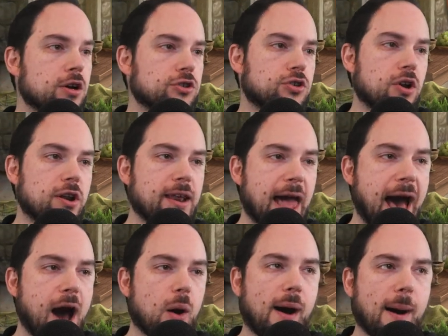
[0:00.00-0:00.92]
So
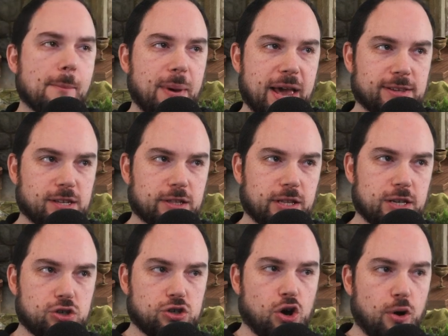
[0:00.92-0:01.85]
now I'm basically
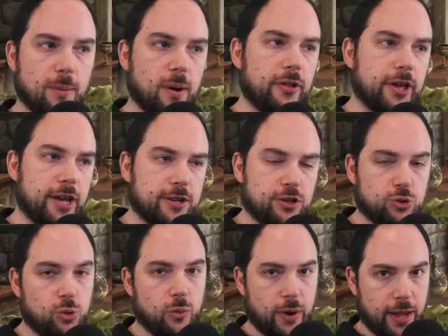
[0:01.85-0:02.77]
snowballing
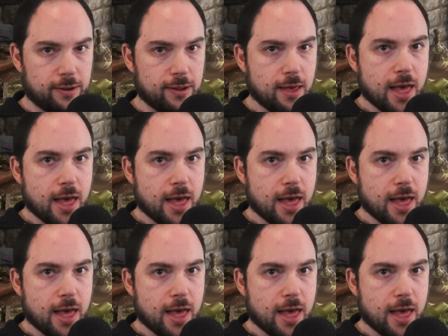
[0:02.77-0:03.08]
into a win.